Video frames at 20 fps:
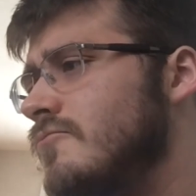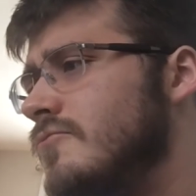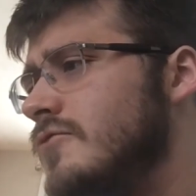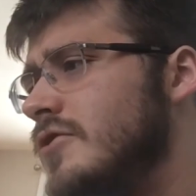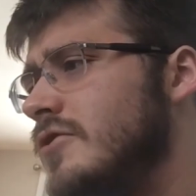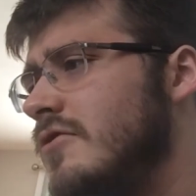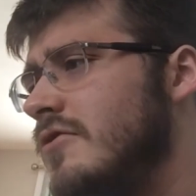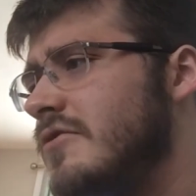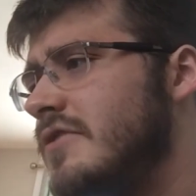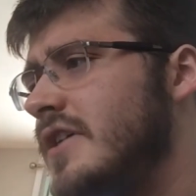
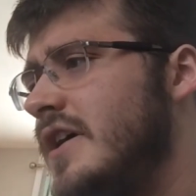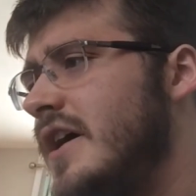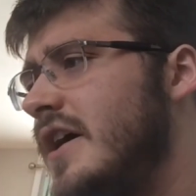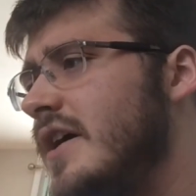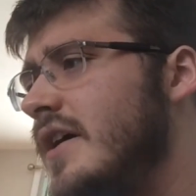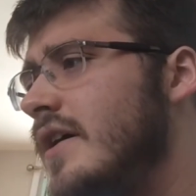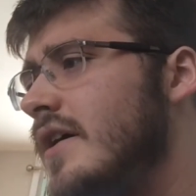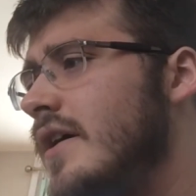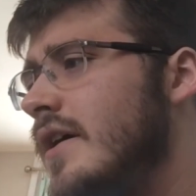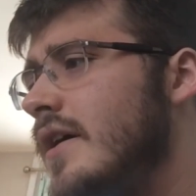So,
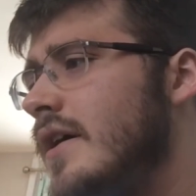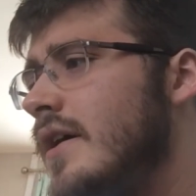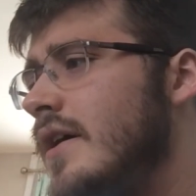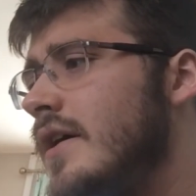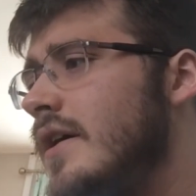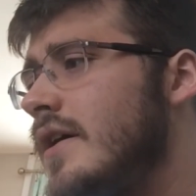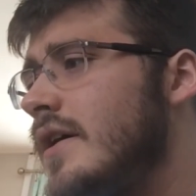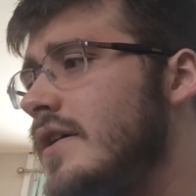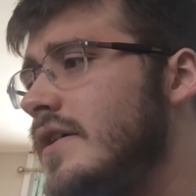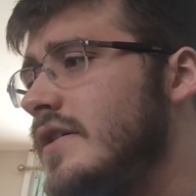okay.
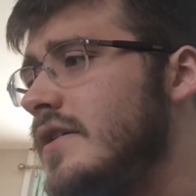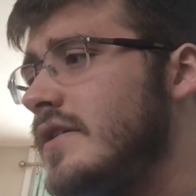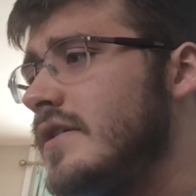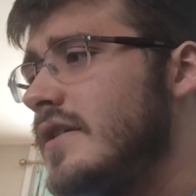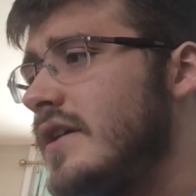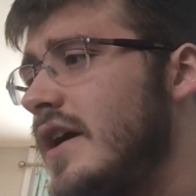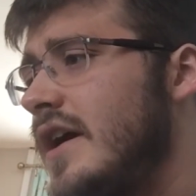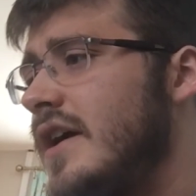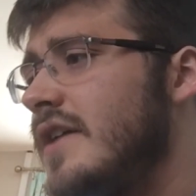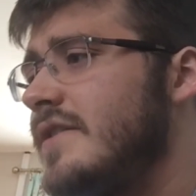
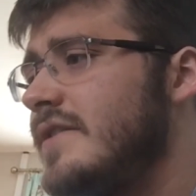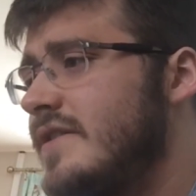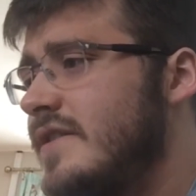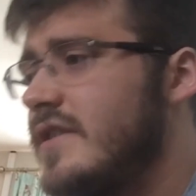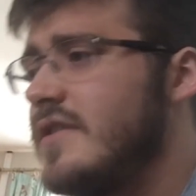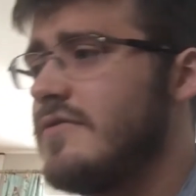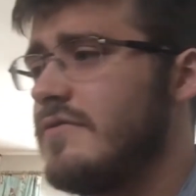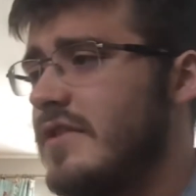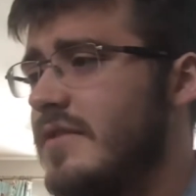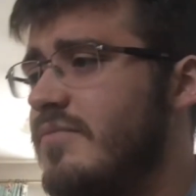And
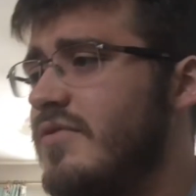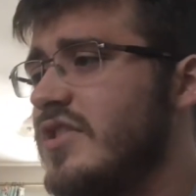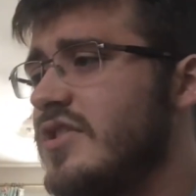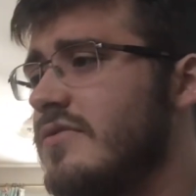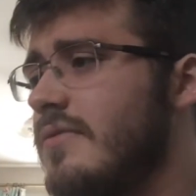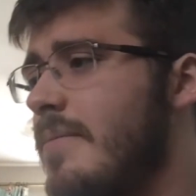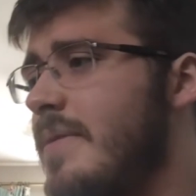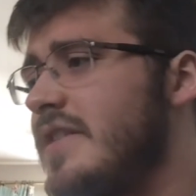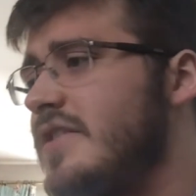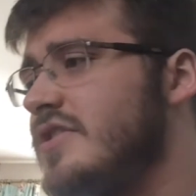it brings
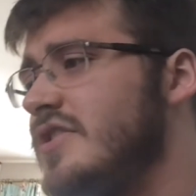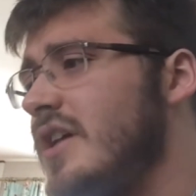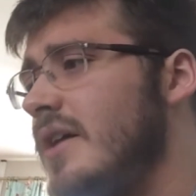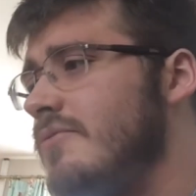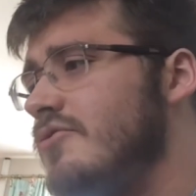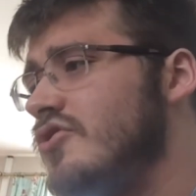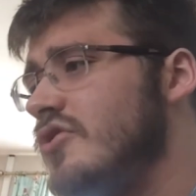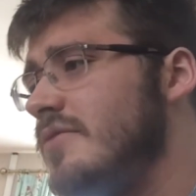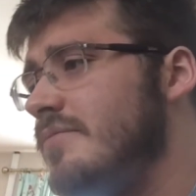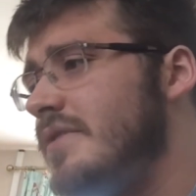up about the
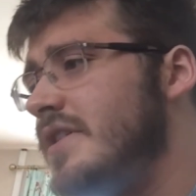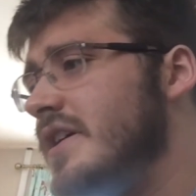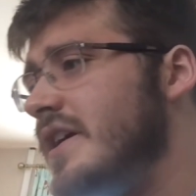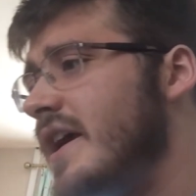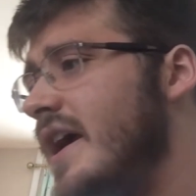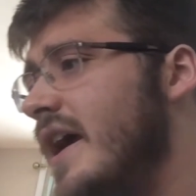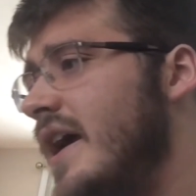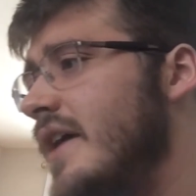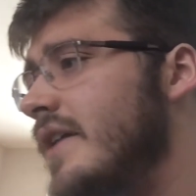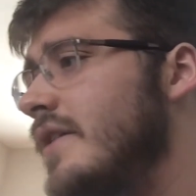Cybertron bit
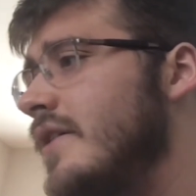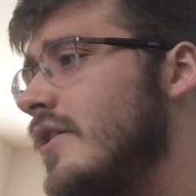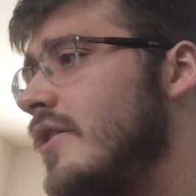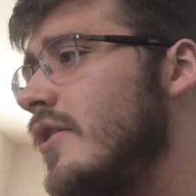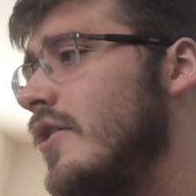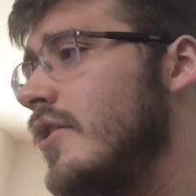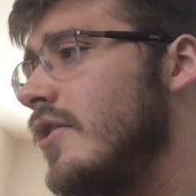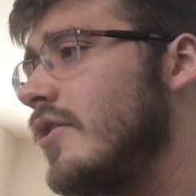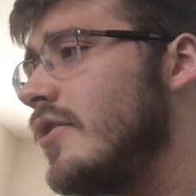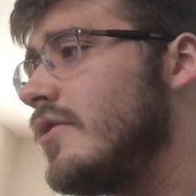again.
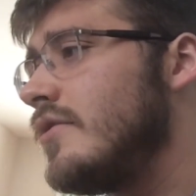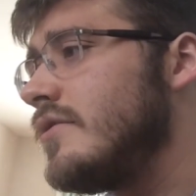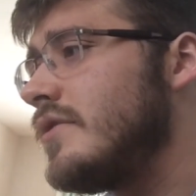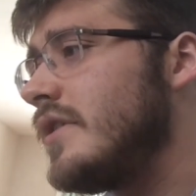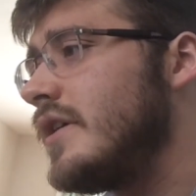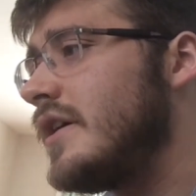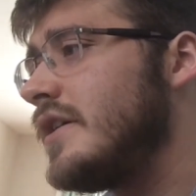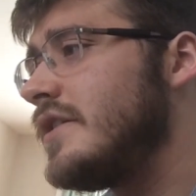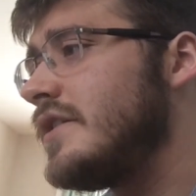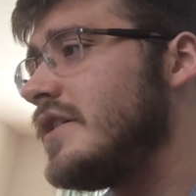
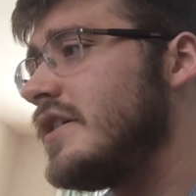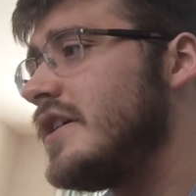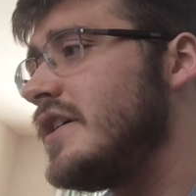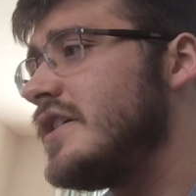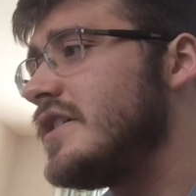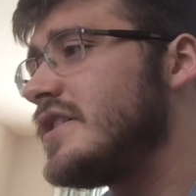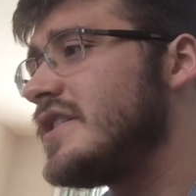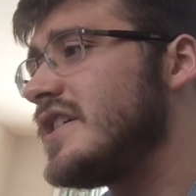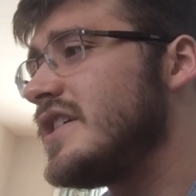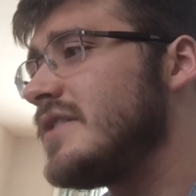And
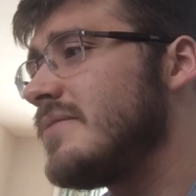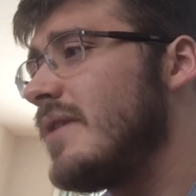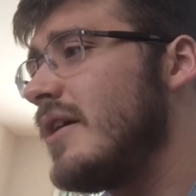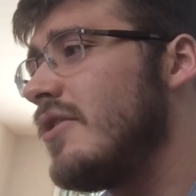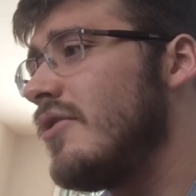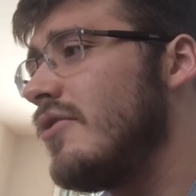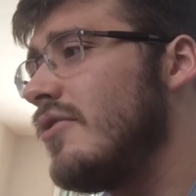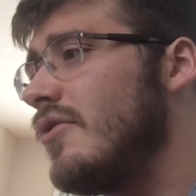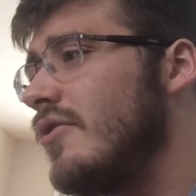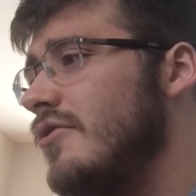here it says
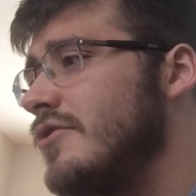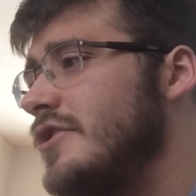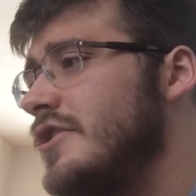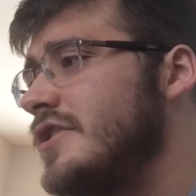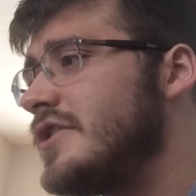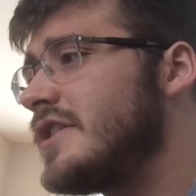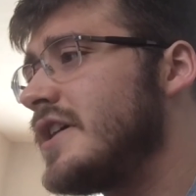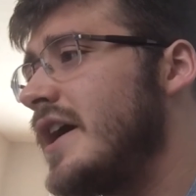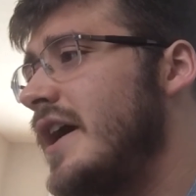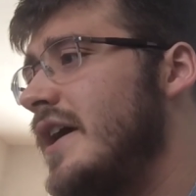about
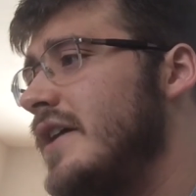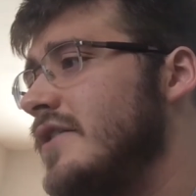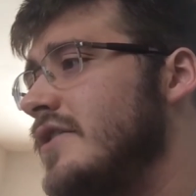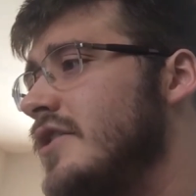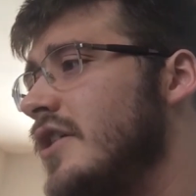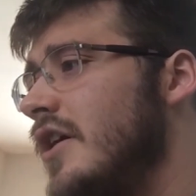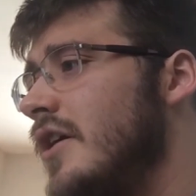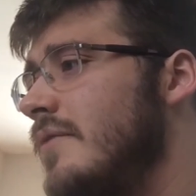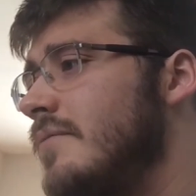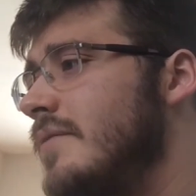audience can
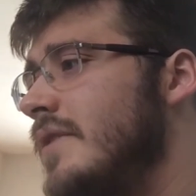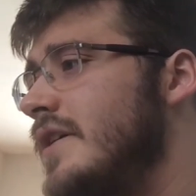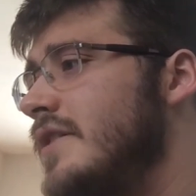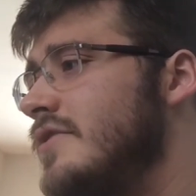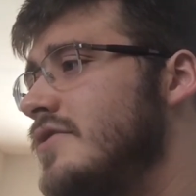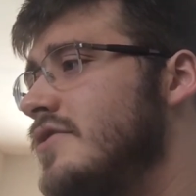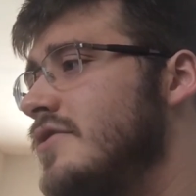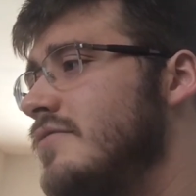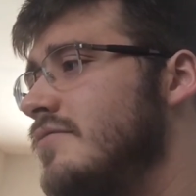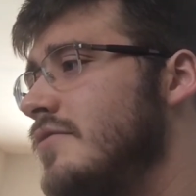come
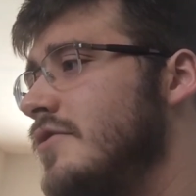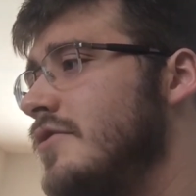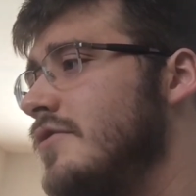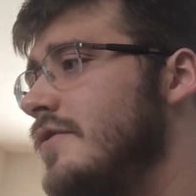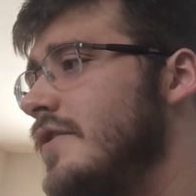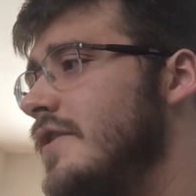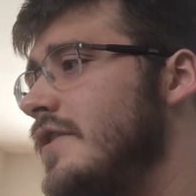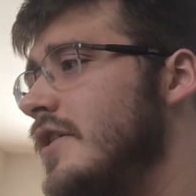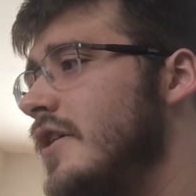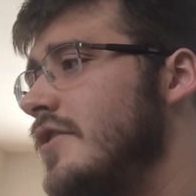into
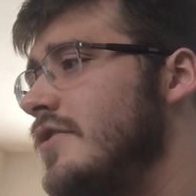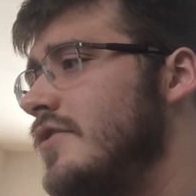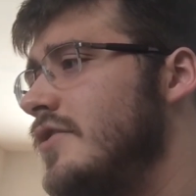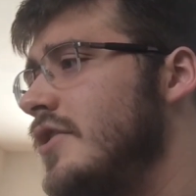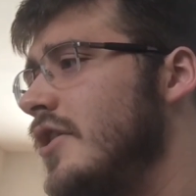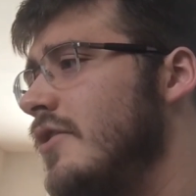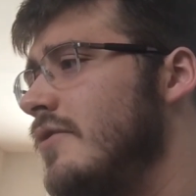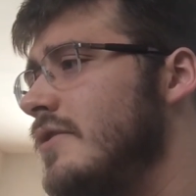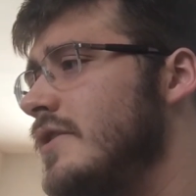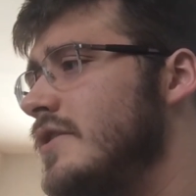movie not
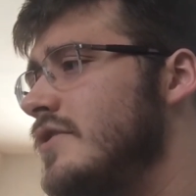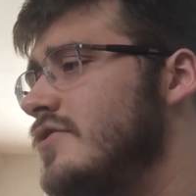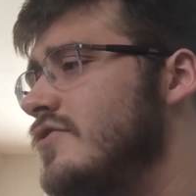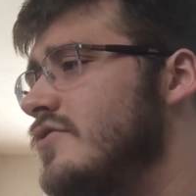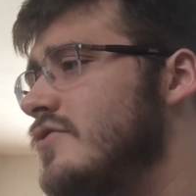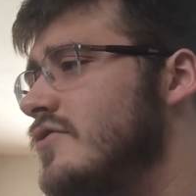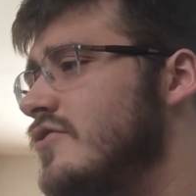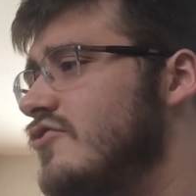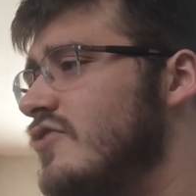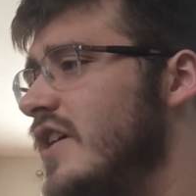knowing
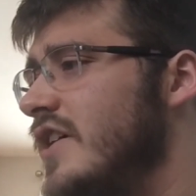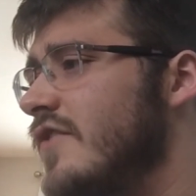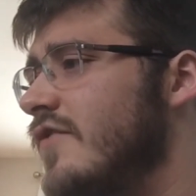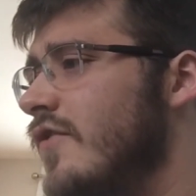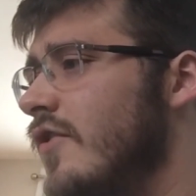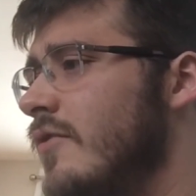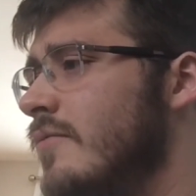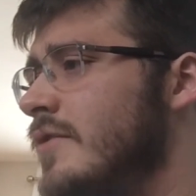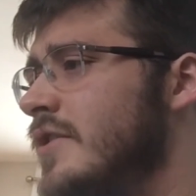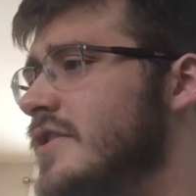
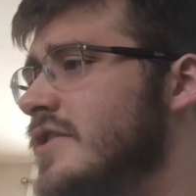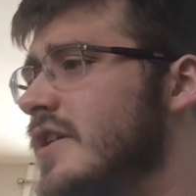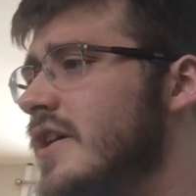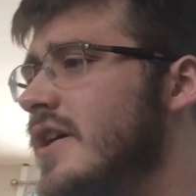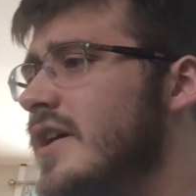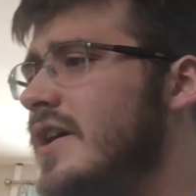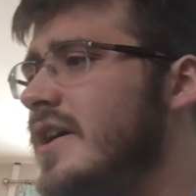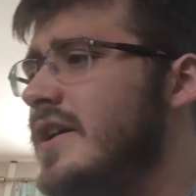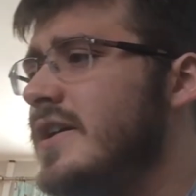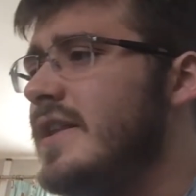Transformers.
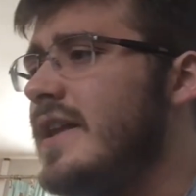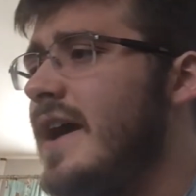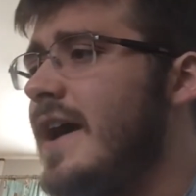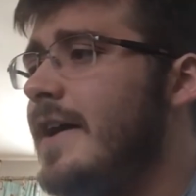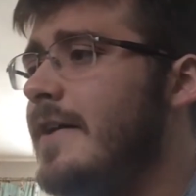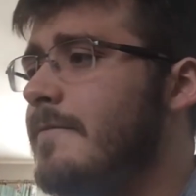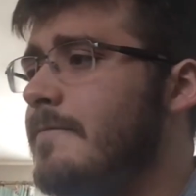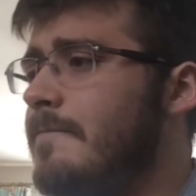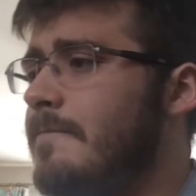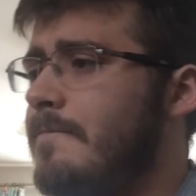
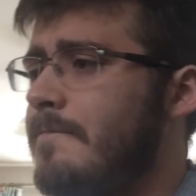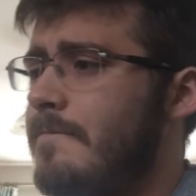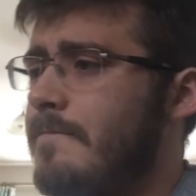Now,